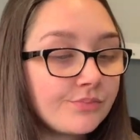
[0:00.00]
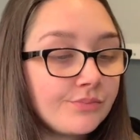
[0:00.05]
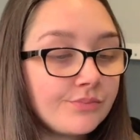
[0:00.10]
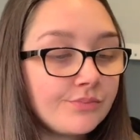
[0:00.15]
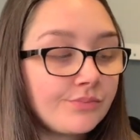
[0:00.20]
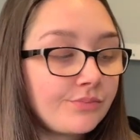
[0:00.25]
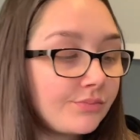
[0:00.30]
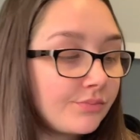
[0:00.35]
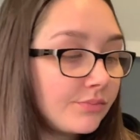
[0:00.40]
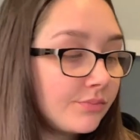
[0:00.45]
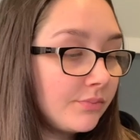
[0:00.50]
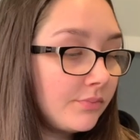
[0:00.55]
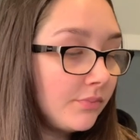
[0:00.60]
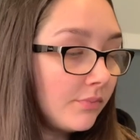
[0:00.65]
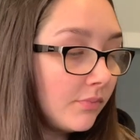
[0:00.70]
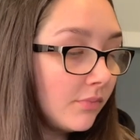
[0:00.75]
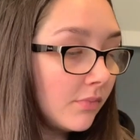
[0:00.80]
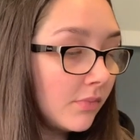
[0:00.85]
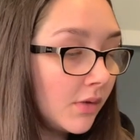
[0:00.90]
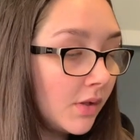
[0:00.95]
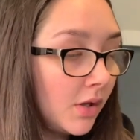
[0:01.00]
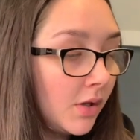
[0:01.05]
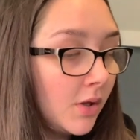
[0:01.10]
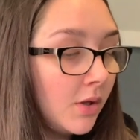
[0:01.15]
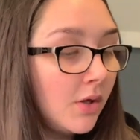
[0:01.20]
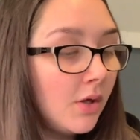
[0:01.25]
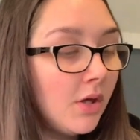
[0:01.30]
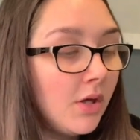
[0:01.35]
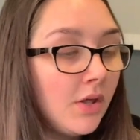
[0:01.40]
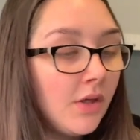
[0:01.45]

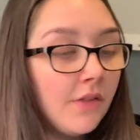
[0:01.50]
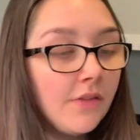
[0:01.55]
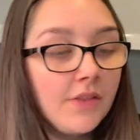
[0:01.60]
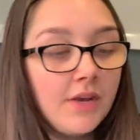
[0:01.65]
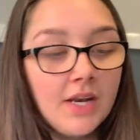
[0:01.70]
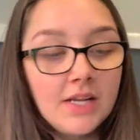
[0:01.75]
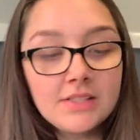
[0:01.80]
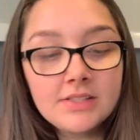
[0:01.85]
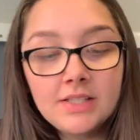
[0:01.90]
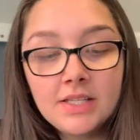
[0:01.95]
The next